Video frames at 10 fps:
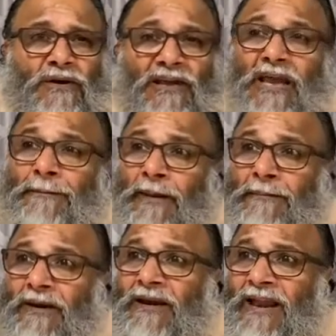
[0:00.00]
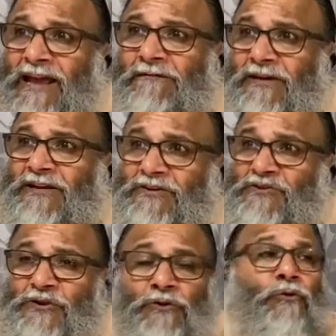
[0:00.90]
capable
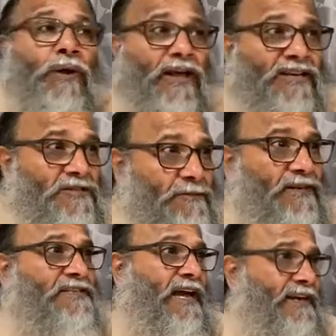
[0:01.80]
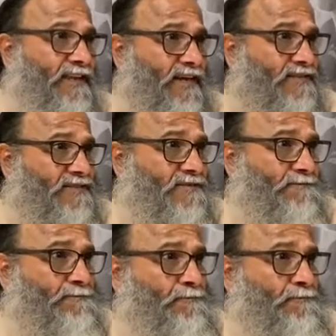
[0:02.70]
language to express ideas.